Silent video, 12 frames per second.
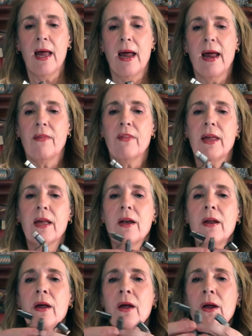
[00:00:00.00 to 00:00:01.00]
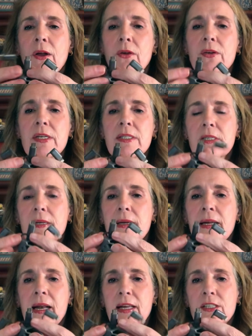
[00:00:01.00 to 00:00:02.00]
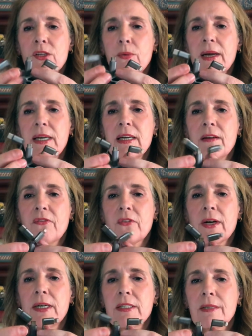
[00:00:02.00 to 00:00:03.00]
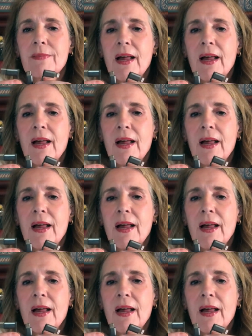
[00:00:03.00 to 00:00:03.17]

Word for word: and then you just, it has three different,